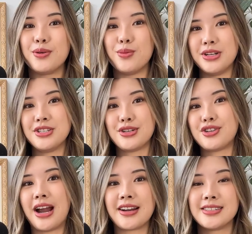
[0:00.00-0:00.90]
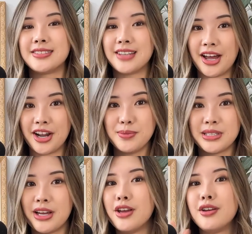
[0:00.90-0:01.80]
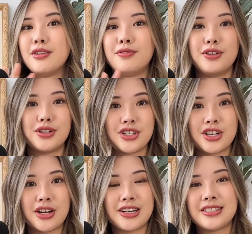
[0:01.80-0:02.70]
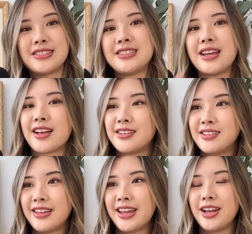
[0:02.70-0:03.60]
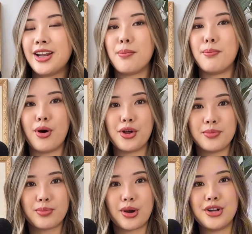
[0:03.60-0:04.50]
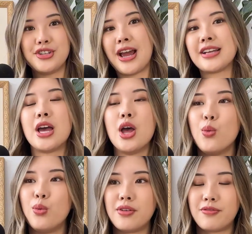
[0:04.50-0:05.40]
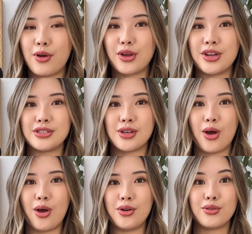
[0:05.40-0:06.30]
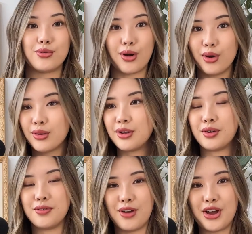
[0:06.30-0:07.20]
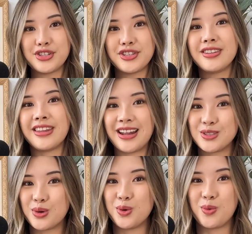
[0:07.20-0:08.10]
if you want to attract startups, futuristic, clean, modern projects with a focus on growth and conversion, that is what